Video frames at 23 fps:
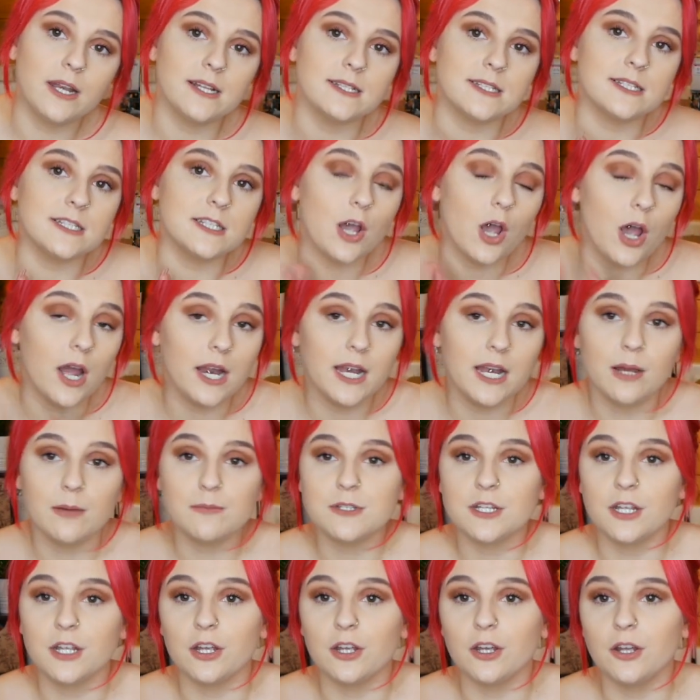It's entirely up
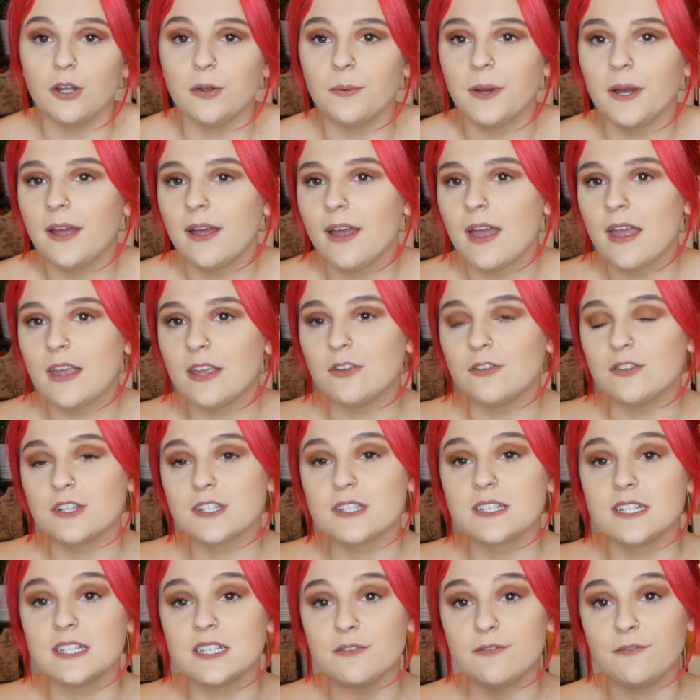to you. You just
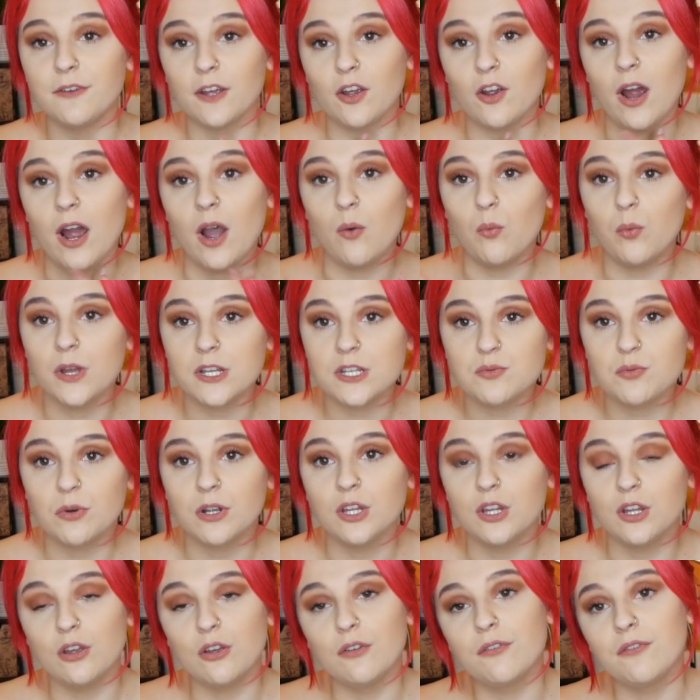need to figure out which
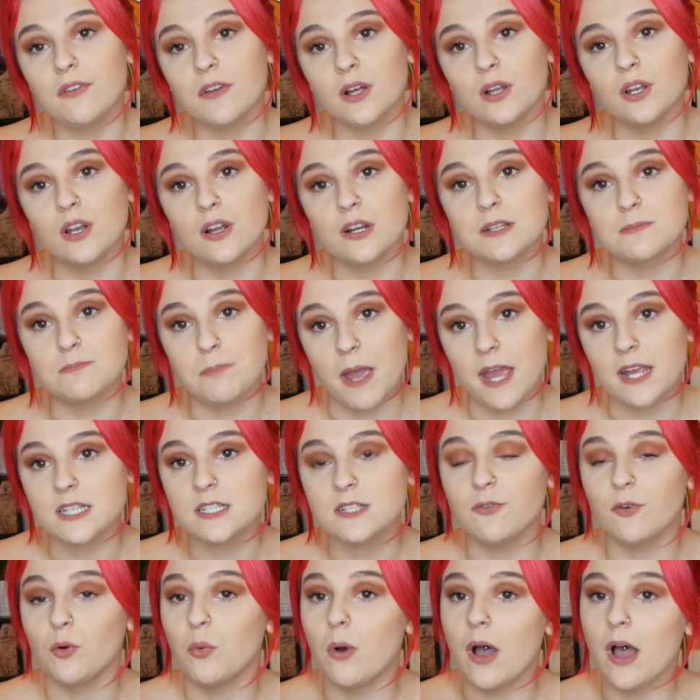one you feel looks
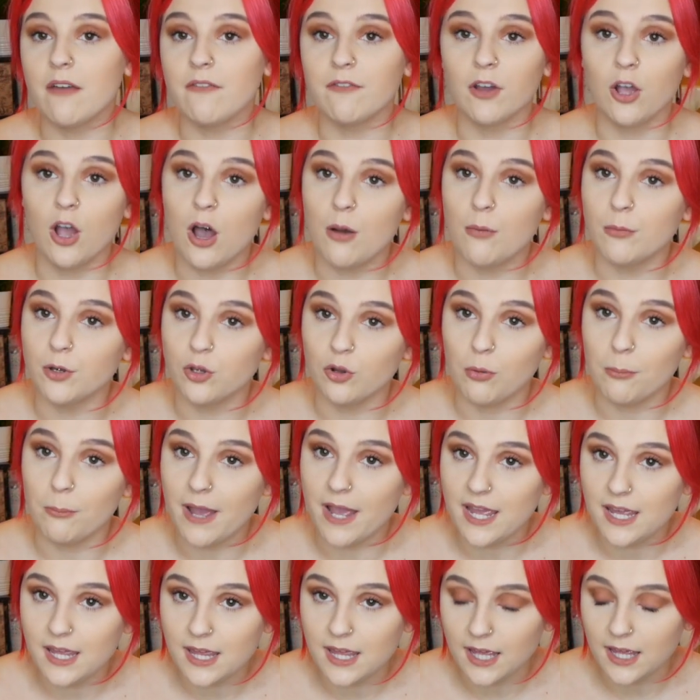best for whatever garment you're
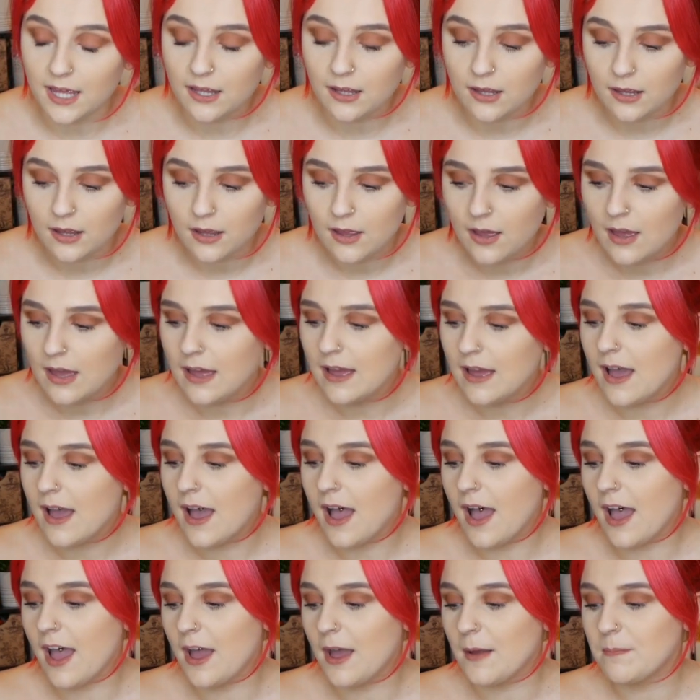making.
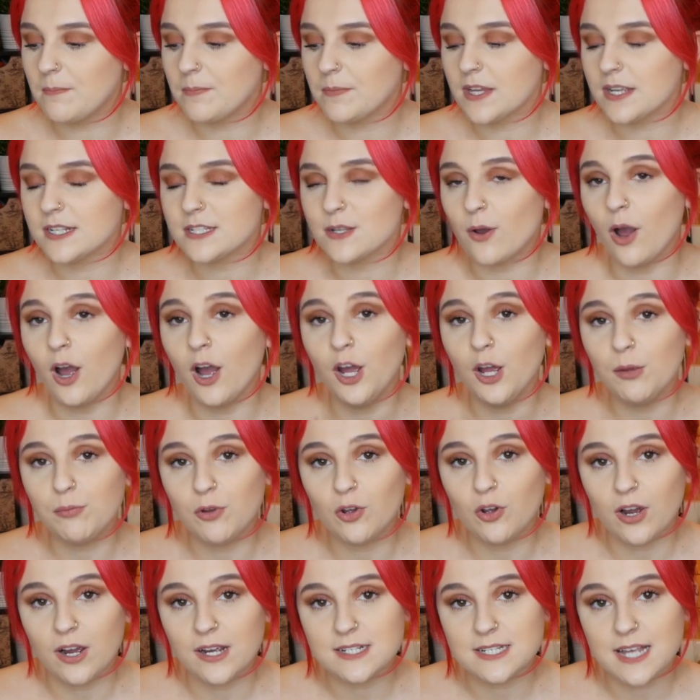So I hope
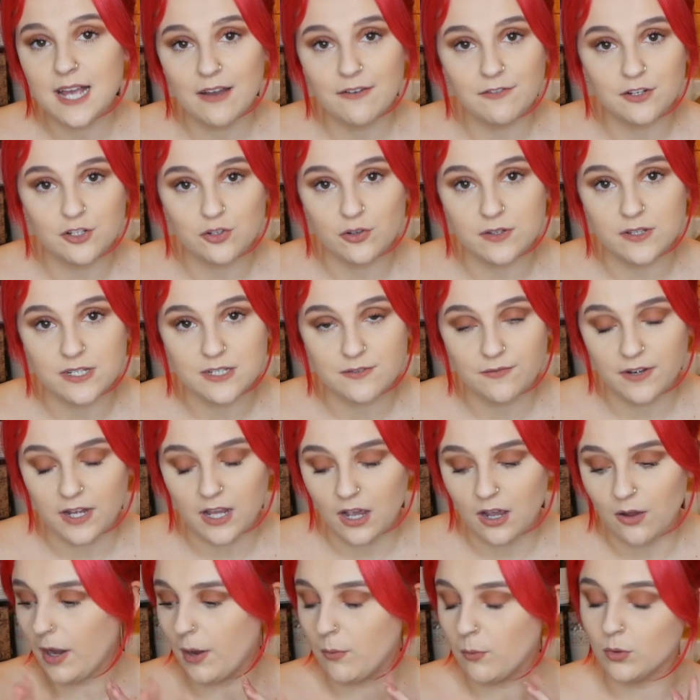you guys have enjoyed this video.
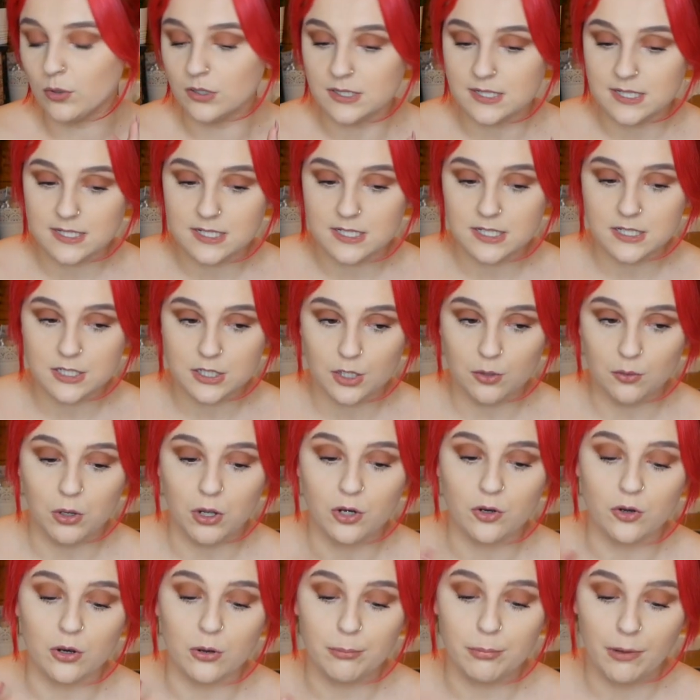I wanted to do
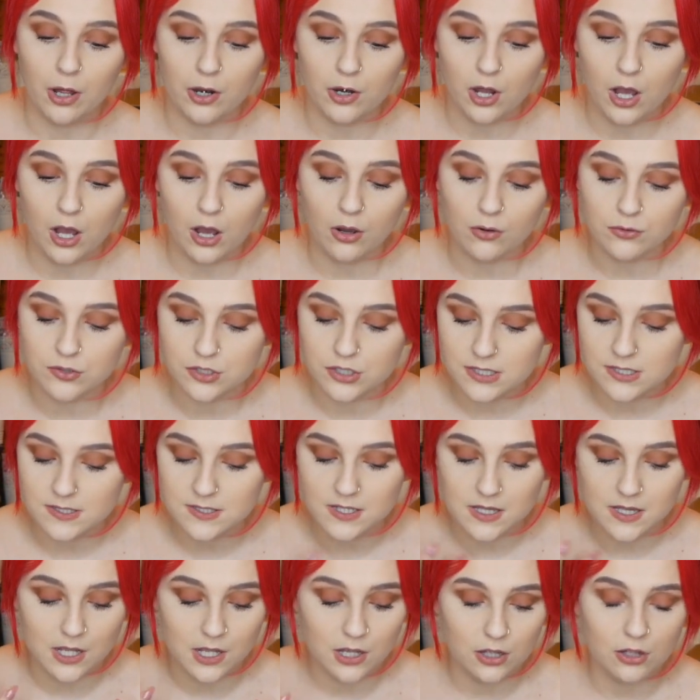one on a buttonhole just
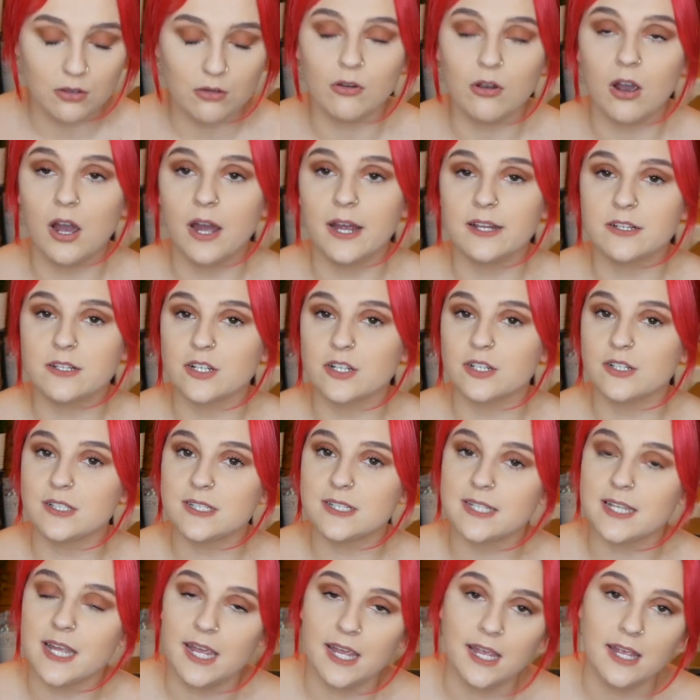so that you guys could
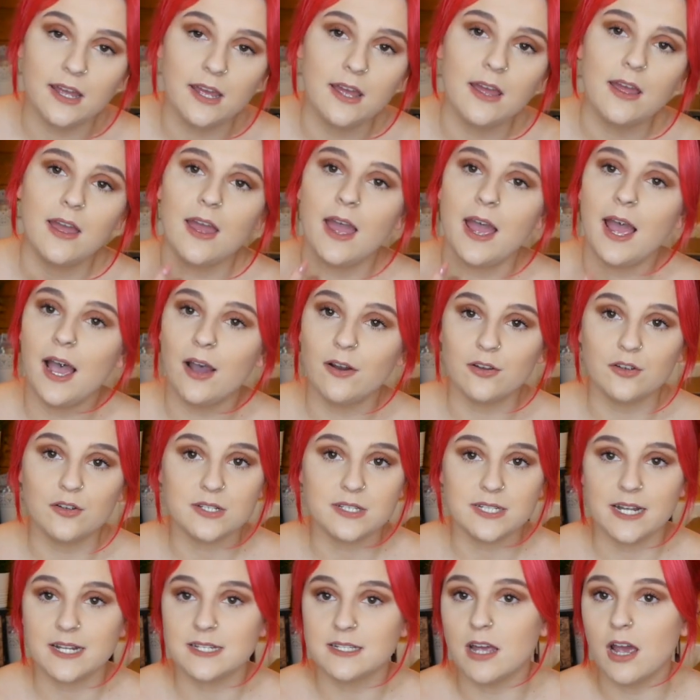see how you
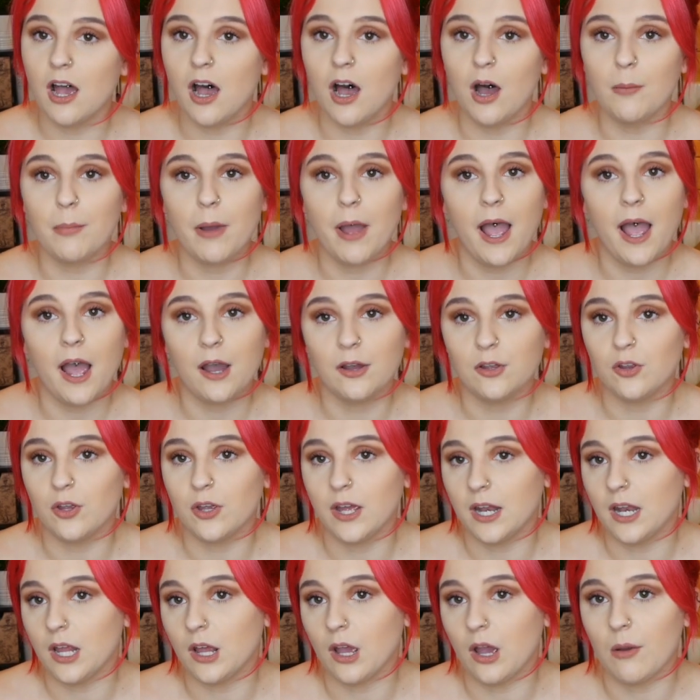set it up, how you
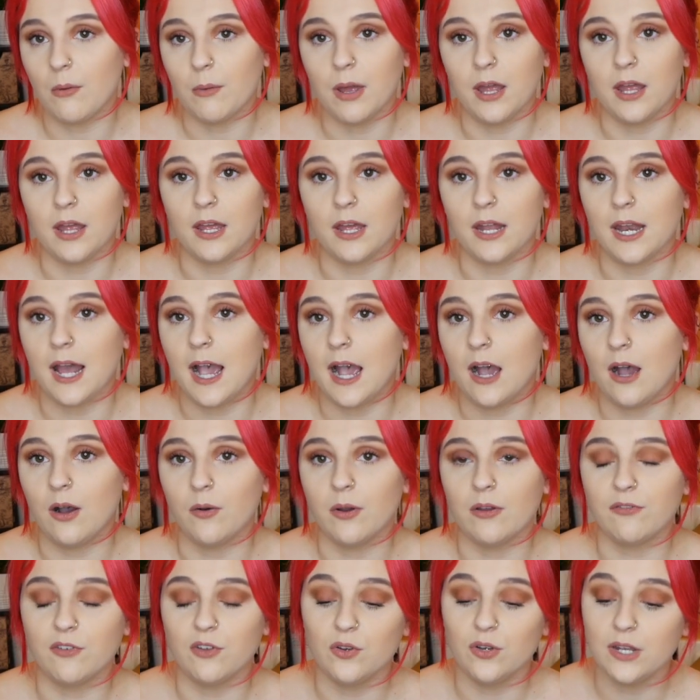get it going, and how,
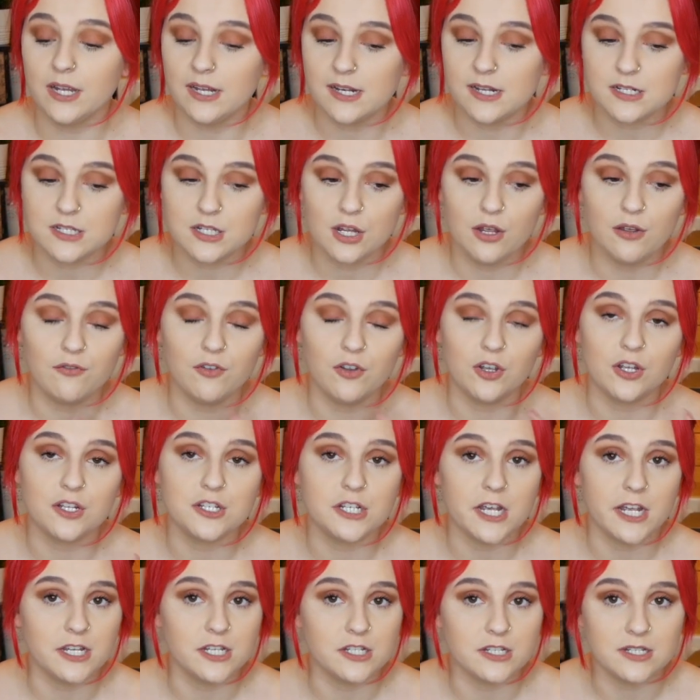if you needed to, if you could
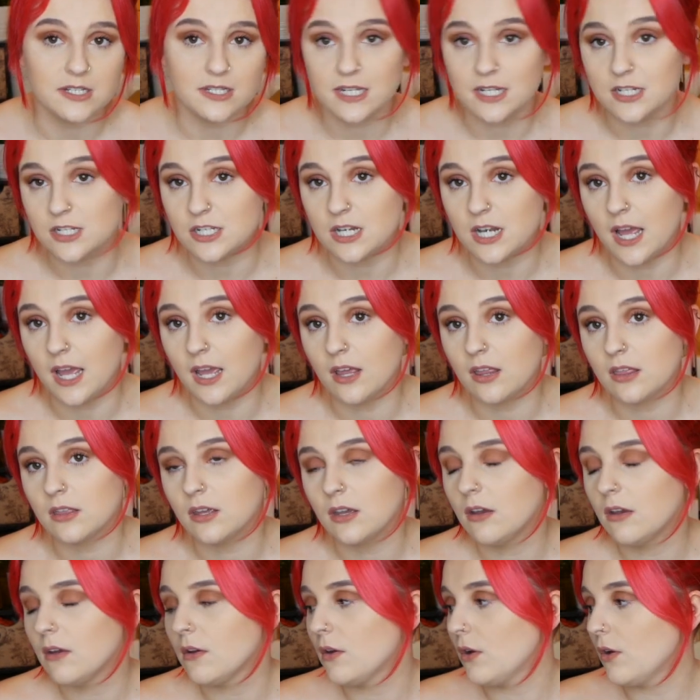change the stitch length
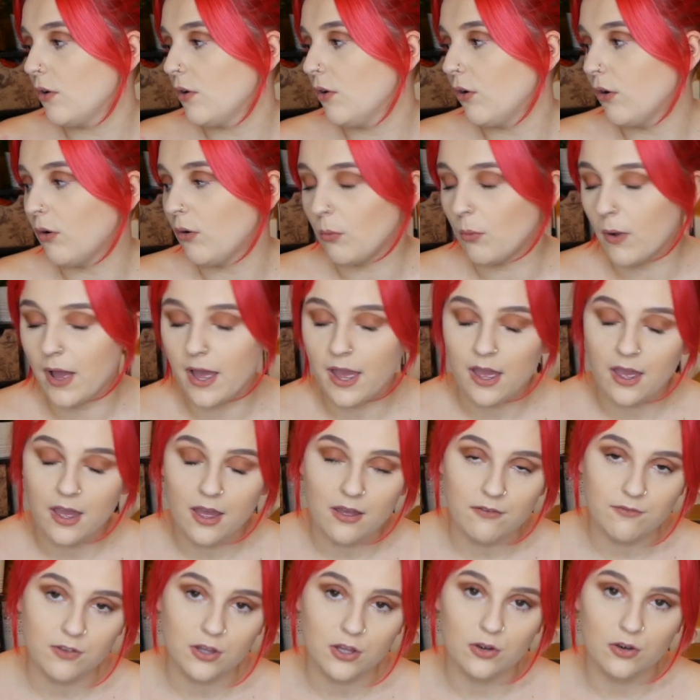or
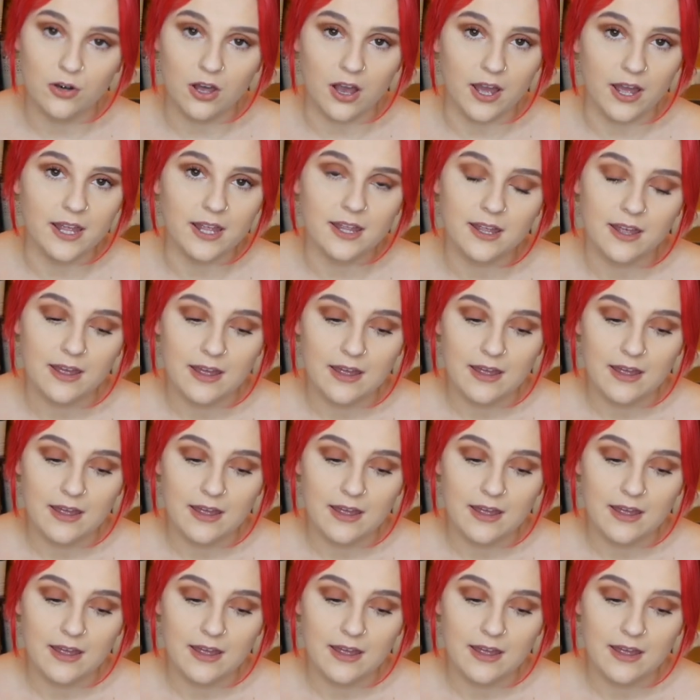whatever you like.